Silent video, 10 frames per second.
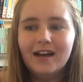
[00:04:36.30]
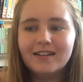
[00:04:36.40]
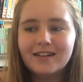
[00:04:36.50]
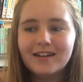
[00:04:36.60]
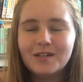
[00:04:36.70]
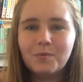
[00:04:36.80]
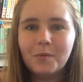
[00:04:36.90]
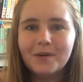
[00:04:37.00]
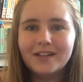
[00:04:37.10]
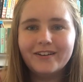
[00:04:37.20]
I think that's
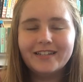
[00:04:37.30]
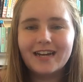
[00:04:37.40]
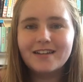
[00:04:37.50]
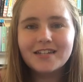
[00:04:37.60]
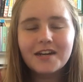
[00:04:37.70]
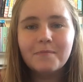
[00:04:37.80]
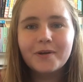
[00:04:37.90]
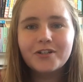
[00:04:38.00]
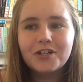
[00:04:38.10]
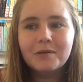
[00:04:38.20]
probably the only downside of
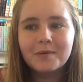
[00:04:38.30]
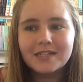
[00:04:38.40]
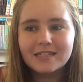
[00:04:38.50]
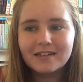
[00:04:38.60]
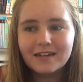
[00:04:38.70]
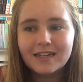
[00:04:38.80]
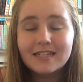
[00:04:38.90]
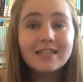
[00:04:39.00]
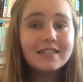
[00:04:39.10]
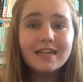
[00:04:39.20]
BookTube, is that it
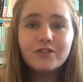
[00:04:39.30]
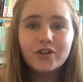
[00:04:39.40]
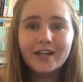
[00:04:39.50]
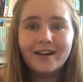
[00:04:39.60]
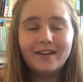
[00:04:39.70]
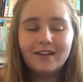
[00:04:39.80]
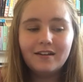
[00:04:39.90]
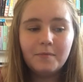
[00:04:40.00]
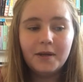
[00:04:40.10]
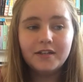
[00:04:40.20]
is literally like
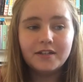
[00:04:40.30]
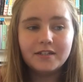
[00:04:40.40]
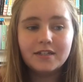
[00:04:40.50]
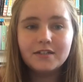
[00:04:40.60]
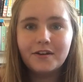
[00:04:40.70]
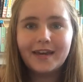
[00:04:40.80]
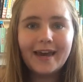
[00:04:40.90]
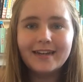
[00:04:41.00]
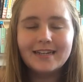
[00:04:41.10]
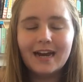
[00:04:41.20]
opinions, and it's
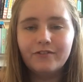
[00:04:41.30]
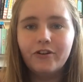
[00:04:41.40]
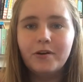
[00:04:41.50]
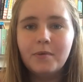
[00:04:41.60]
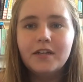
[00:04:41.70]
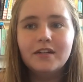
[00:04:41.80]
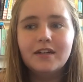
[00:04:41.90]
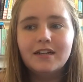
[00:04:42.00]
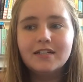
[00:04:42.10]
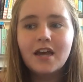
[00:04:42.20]
okay to have your own opinion
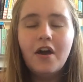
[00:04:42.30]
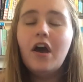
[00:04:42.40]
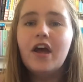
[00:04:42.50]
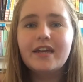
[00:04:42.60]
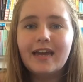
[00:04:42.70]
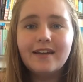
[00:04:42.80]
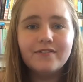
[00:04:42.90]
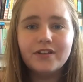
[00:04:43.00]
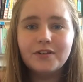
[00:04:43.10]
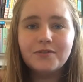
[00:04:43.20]
and it's okay
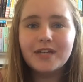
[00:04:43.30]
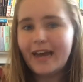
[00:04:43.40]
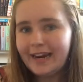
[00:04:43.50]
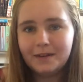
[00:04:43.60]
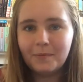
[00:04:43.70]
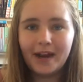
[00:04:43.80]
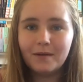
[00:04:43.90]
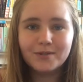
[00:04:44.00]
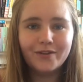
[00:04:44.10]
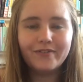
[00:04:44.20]
for you to hate my
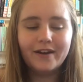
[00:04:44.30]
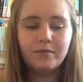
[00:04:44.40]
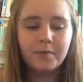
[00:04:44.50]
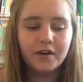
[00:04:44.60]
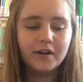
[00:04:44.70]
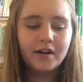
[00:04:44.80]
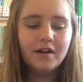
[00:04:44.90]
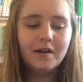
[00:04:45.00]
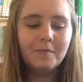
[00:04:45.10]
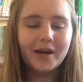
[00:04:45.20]
absolute favourite book.
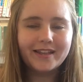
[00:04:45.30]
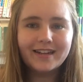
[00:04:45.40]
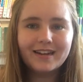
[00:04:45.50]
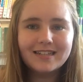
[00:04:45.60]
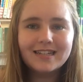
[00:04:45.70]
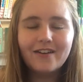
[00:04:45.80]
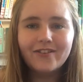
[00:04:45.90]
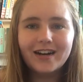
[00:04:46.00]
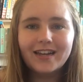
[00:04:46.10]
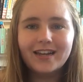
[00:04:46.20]
But I think that's
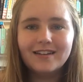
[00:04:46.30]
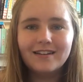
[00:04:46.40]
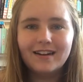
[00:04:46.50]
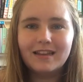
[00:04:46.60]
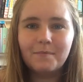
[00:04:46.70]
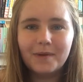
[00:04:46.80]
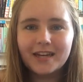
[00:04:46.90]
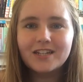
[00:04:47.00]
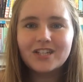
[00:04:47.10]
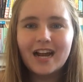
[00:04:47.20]
definitely like the
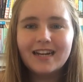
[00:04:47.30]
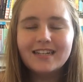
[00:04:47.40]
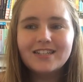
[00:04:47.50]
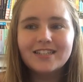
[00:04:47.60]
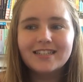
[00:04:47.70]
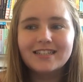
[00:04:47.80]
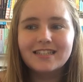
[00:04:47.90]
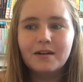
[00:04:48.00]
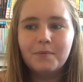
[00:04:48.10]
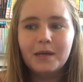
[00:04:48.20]
biggest challenge, is
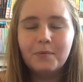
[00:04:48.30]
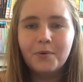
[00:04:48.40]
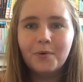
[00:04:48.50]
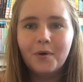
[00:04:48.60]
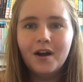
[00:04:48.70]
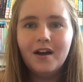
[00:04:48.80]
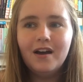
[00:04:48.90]
that people